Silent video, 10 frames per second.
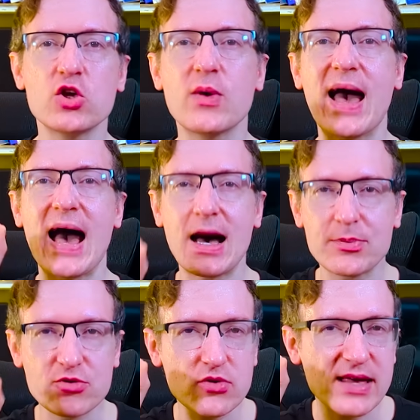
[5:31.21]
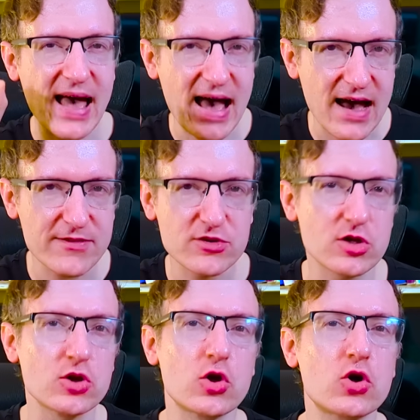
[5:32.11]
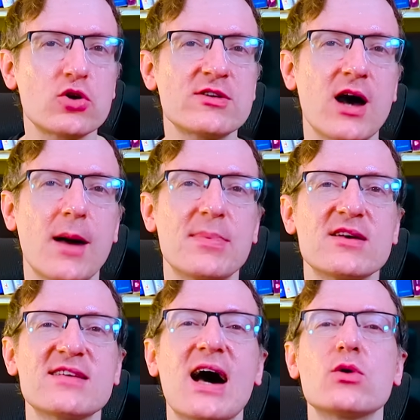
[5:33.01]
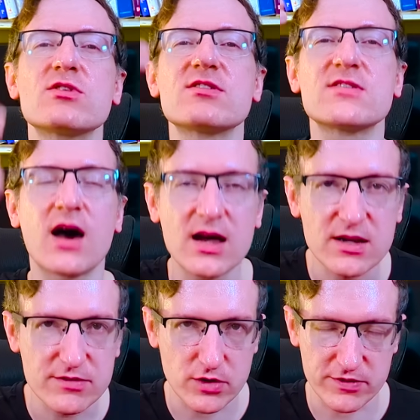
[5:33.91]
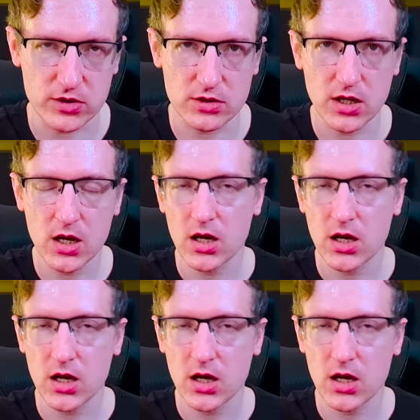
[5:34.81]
you absolutely have to learn topics outside of your field.